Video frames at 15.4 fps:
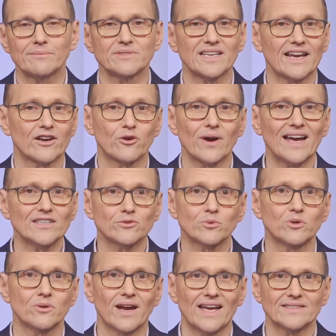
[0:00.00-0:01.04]
and
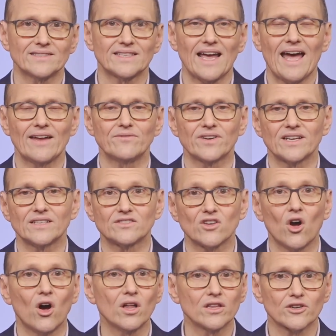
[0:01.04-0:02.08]
grassroots advocates
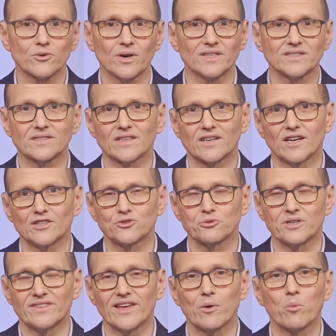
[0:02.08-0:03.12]
all across the
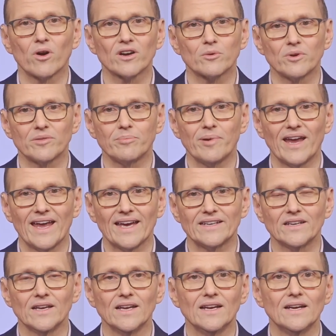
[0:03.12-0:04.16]
country that work with PAN